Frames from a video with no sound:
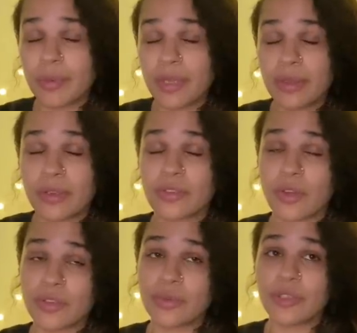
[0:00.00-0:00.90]
but there's
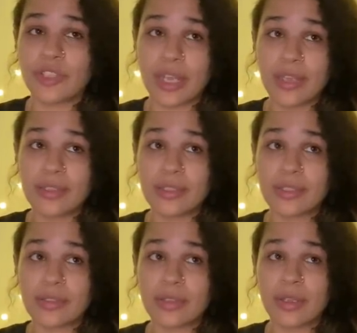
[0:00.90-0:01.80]
also a
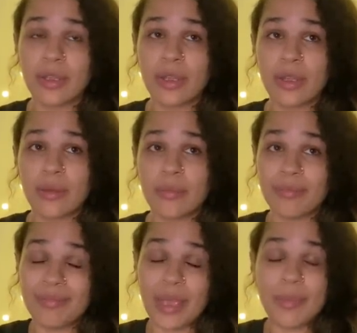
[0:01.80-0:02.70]
chance
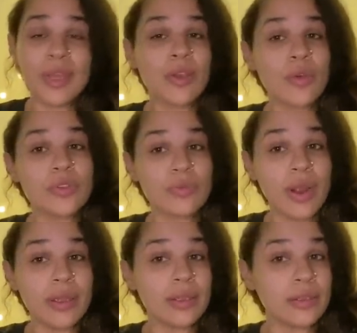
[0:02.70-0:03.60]
maybe it goes
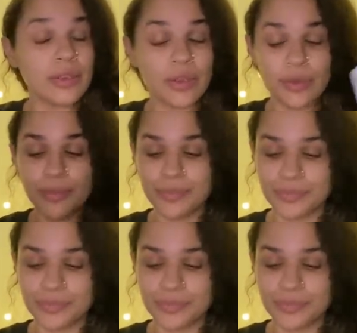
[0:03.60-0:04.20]
right, you know?